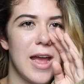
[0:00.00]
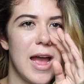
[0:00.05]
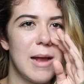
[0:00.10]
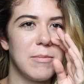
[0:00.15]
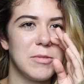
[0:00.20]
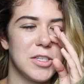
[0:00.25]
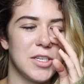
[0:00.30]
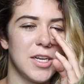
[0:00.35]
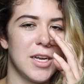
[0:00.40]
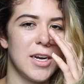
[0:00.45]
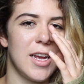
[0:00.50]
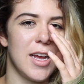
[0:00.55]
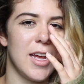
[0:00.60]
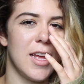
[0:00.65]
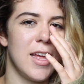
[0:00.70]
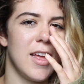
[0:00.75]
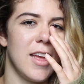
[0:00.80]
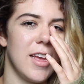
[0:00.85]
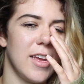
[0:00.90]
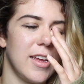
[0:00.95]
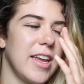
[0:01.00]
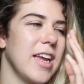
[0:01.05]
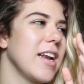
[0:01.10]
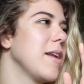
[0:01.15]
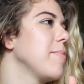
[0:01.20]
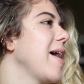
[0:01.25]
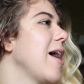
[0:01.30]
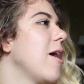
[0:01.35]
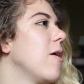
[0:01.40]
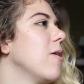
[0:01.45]
I'm just gonna get
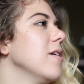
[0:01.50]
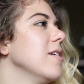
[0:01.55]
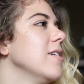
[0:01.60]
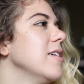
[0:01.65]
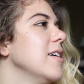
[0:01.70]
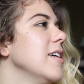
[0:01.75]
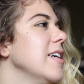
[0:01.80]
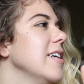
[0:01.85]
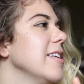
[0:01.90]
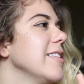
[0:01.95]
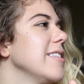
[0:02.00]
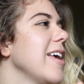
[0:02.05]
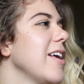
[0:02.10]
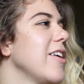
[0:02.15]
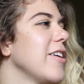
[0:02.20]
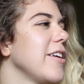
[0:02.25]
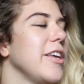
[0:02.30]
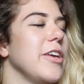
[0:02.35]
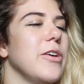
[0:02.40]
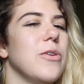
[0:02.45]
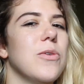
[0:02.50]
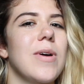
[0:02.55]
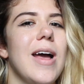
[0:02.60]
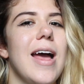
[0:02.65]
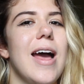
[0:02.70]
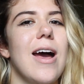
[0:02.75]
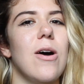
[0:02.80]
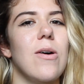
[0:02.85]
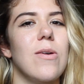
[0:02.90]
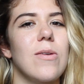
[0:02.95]
about telling you
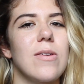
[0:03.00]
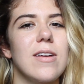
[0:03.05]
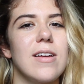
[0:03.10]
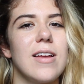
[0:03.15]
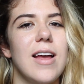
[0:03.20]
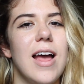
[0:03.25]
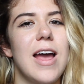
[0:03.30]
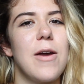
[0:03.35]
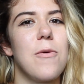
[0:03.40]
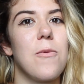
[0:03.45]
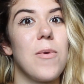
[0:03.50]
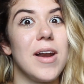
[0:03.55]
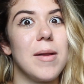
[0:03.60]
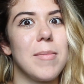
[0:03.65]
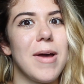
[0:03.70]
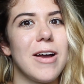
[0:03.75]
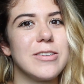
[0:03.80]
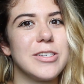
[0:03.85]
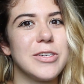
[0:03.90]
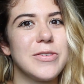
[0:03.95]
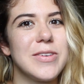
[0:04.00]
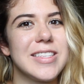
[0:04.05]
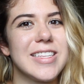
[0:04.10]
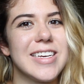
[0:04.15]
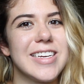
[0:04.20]
how I went about doing